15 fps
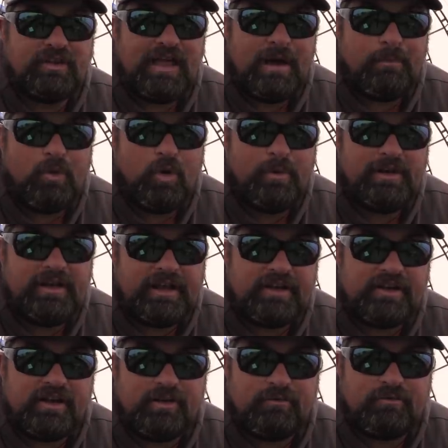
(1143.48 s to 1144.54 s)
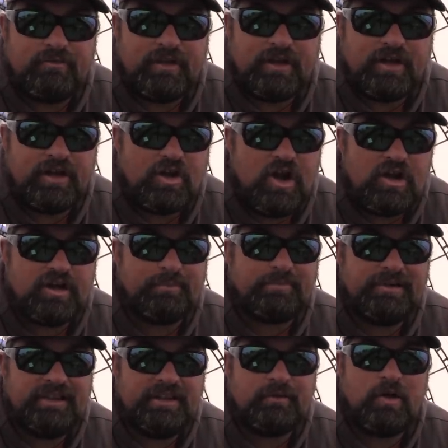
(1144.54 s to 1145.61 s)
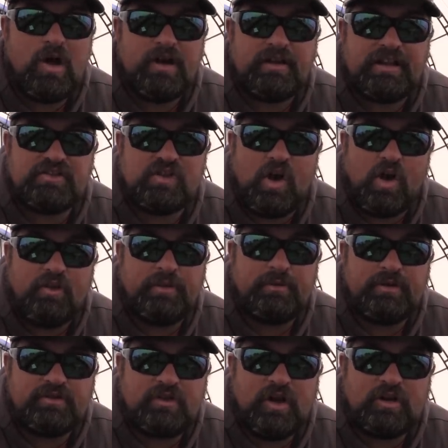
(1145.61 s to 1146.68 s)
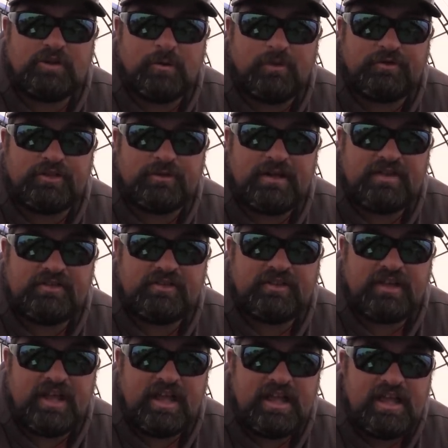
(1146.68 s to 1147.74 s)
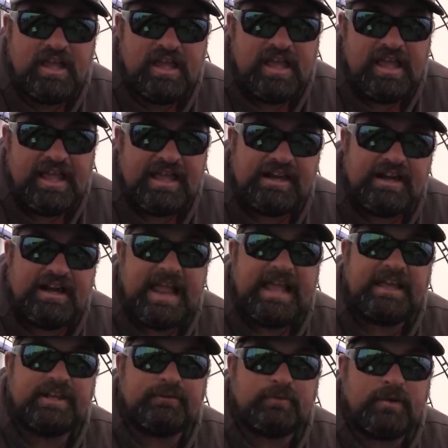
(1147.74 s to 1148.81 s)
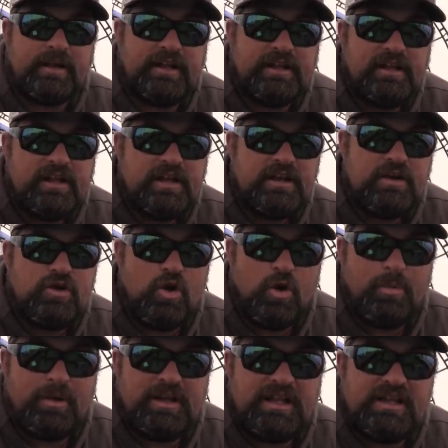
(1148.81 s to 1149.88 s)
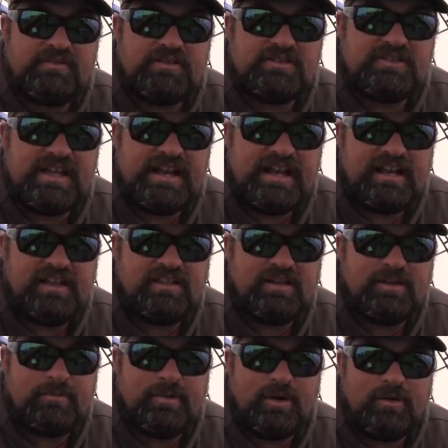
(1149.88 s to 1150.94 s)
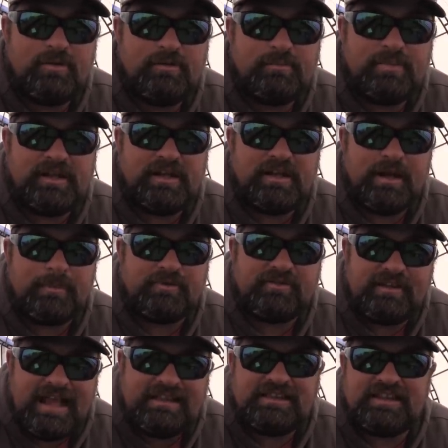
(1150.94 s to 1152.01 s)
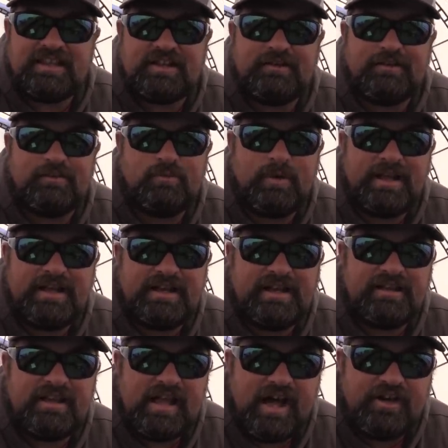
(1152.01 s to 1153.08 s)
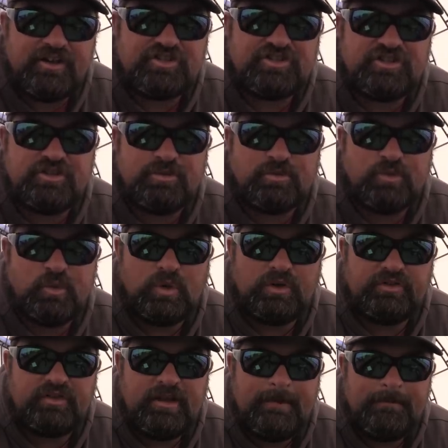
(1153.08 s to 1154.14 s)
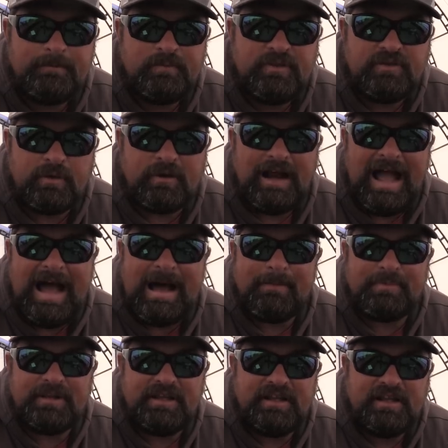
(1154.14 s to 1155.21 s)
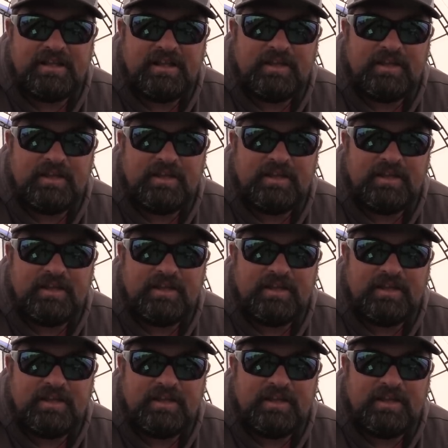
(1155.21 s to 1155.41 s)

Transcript: to that moment. It could have, they could have gone completely wrong, and that's all they would have talked about for the rest of the day in a negative way. Nobody even said anything about being upset that they couldn't weigh it in. They understood the rules. They were happy.